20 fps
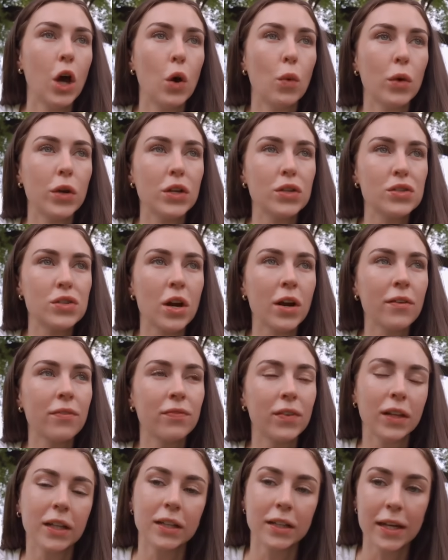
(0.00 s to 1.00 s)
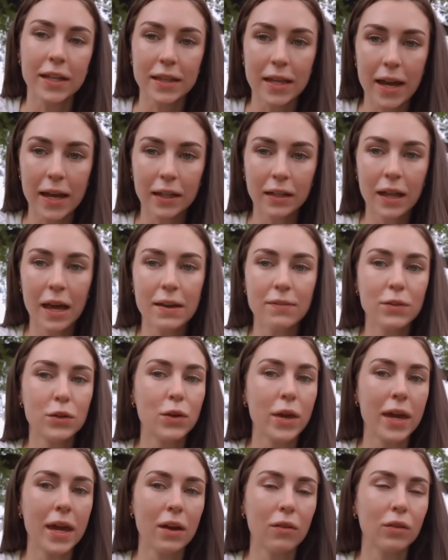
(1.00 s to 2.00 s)
when you start feeling like that in life, you
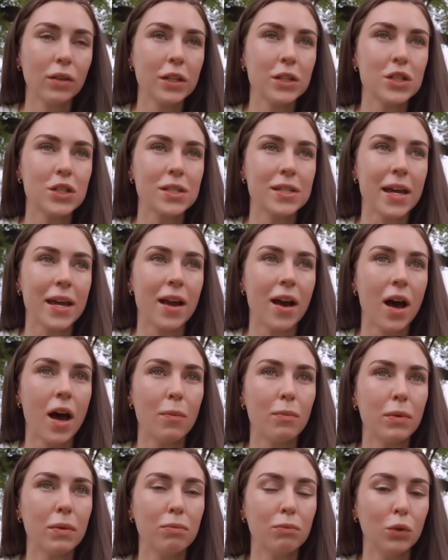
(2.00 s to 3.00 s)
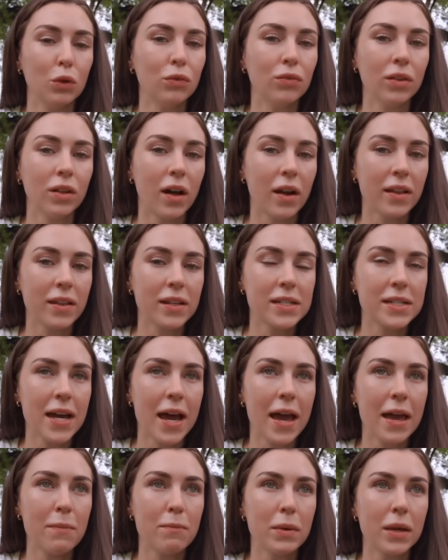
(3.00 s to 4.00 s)
can't really just like up and move a lot of the
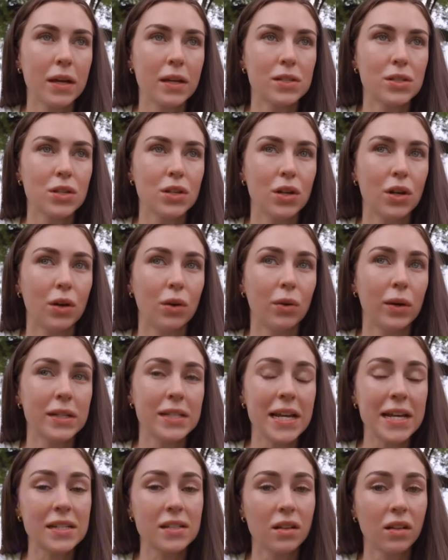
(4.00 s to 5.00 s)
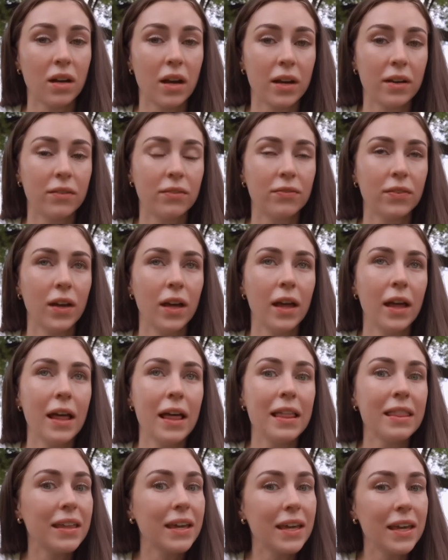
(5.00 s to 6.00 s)
time because, you know, it takes a lot of
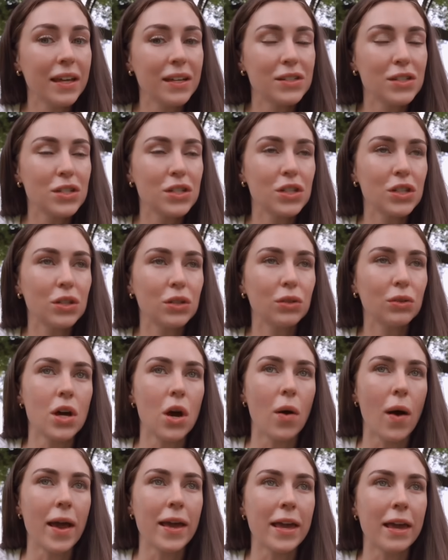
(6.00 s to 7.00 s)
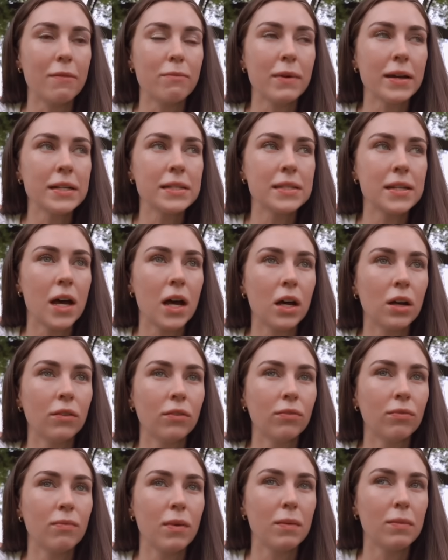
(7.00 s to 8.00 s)
thinking to do. So I gave
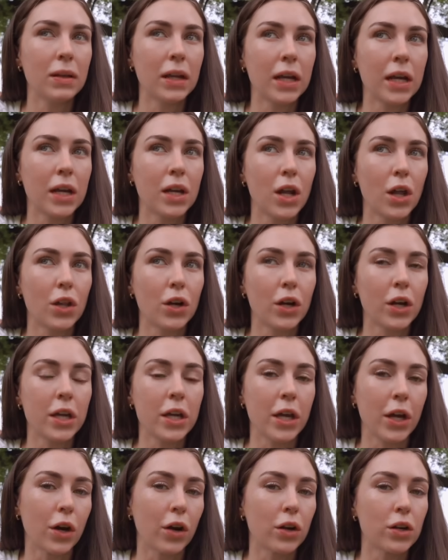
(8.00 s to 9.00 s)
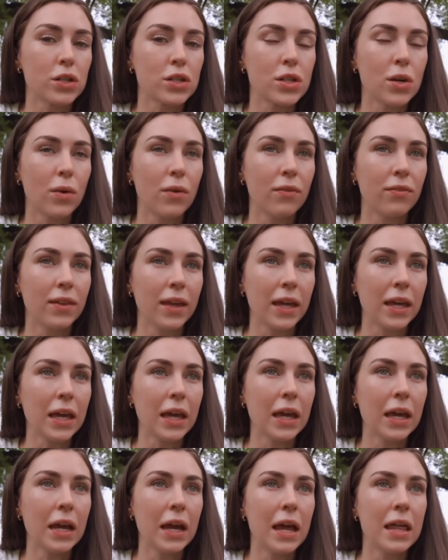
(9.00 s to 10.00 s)
myself maybe like another year or so of
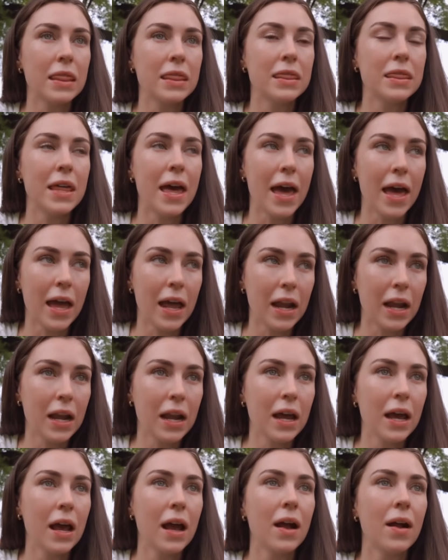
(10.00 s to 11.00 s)
thinking, and then